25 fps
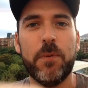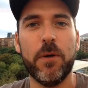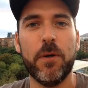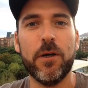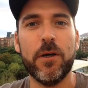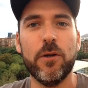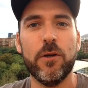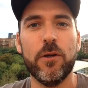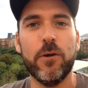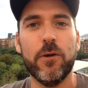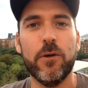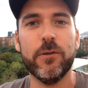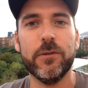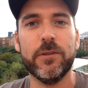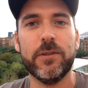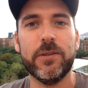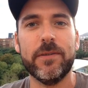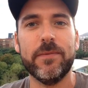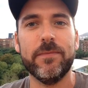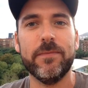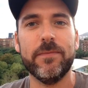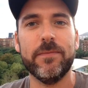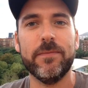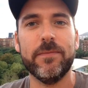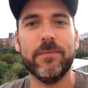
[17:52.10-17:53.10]

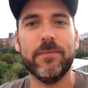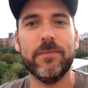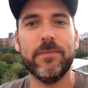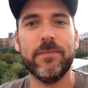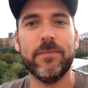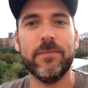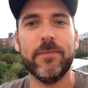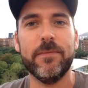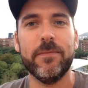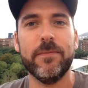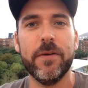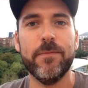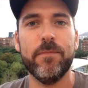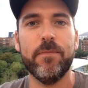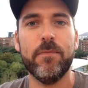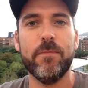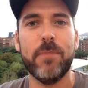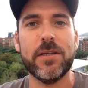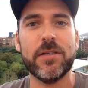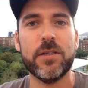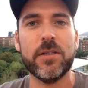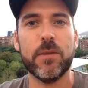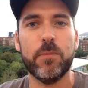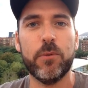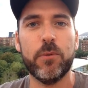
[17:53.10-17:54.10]
loyals over here.
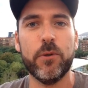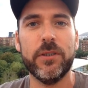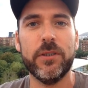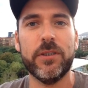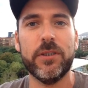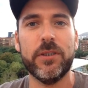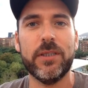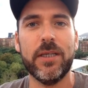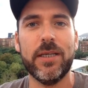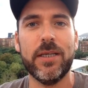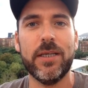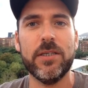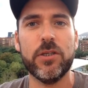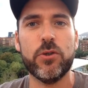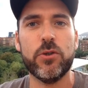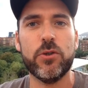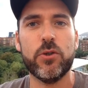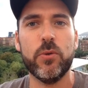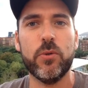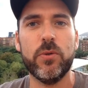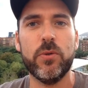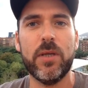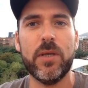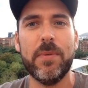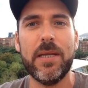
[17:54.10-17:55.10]
Barça boys saying, is it true
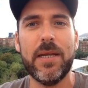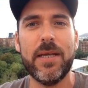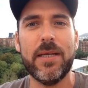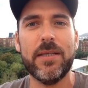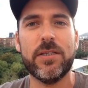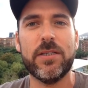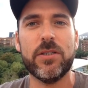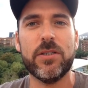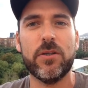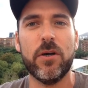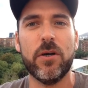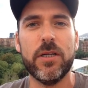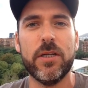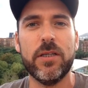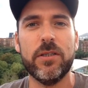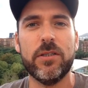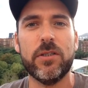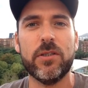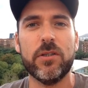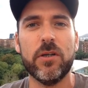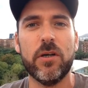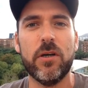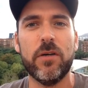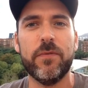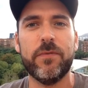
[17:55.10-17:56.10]
Dembélé is starting
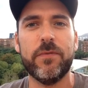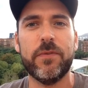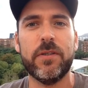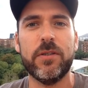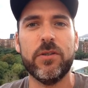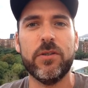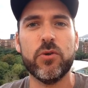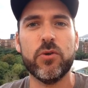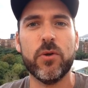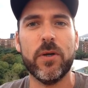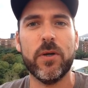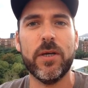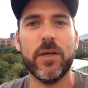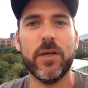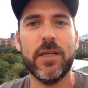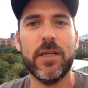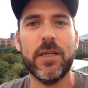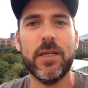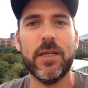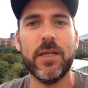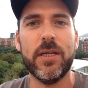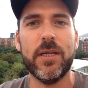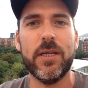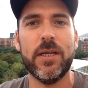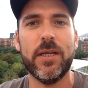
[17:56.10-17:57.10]
soft training
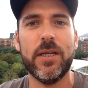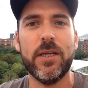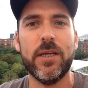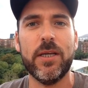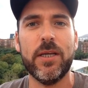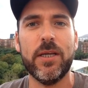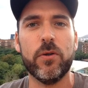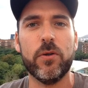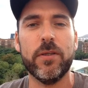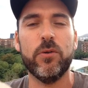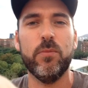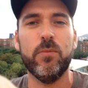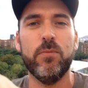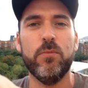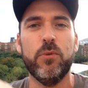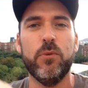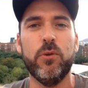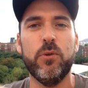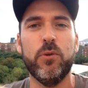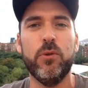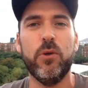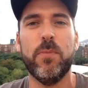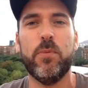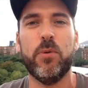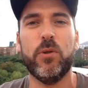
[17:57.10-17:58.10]
according to
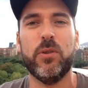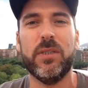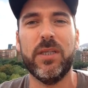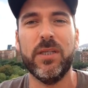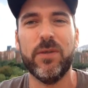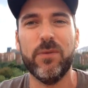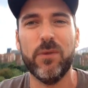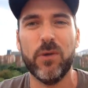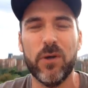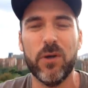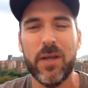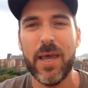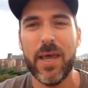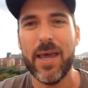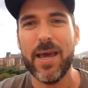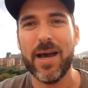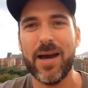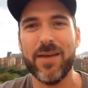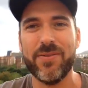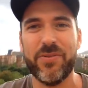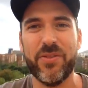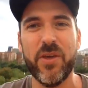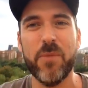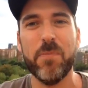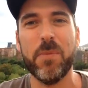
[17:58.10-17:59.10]
Mundo Deportivo?
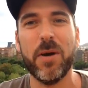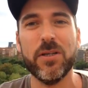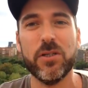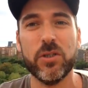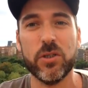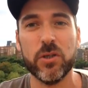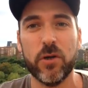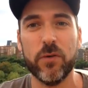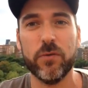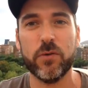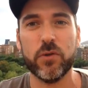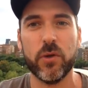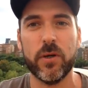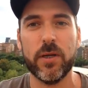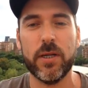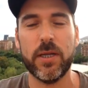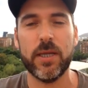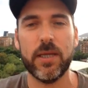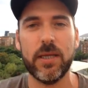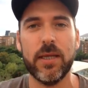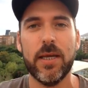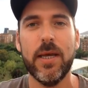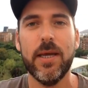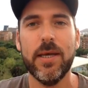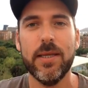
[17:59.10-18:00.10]
I think by soft
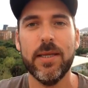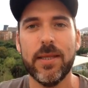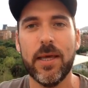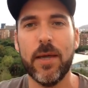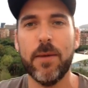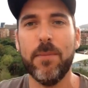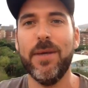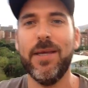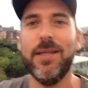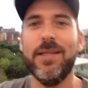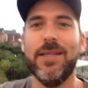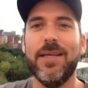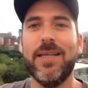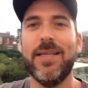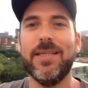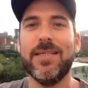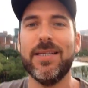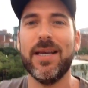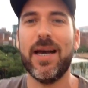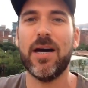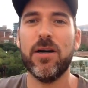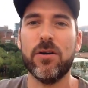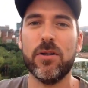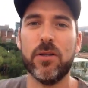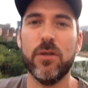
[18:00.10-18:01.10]
training, they mean that he's
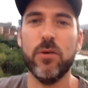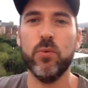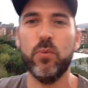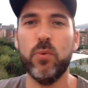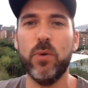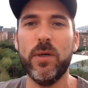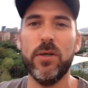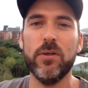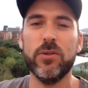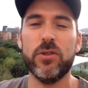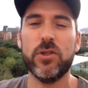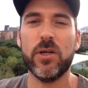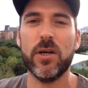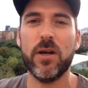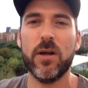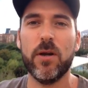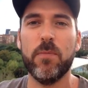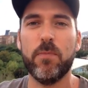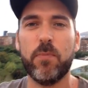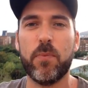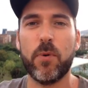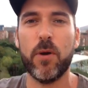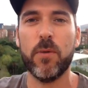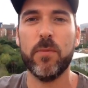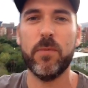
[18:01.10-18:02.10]
out of the wheelchair,
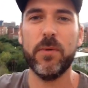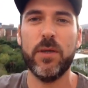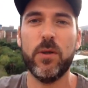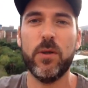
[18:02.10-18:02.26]
probably